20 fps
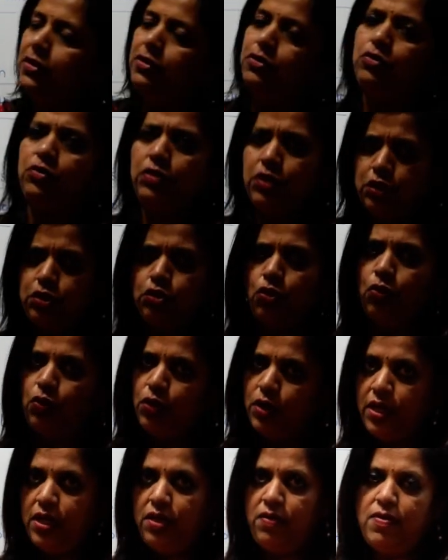So this
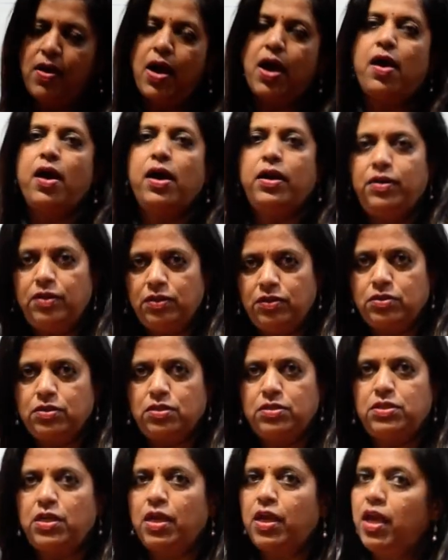already I had
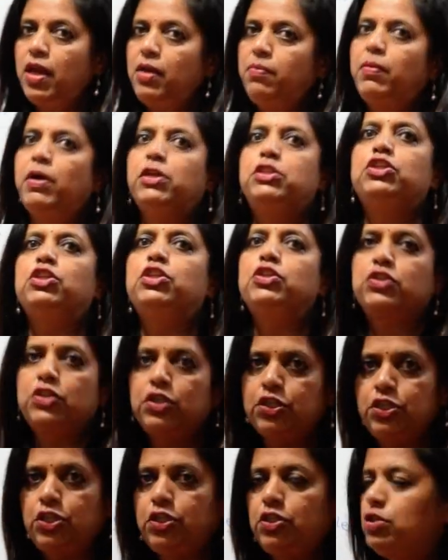discussed. Again, much
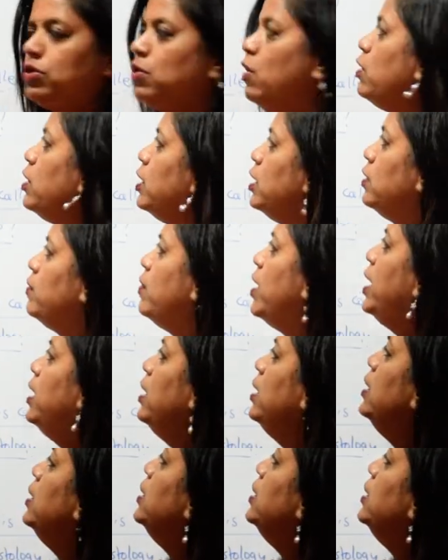discussion is not required.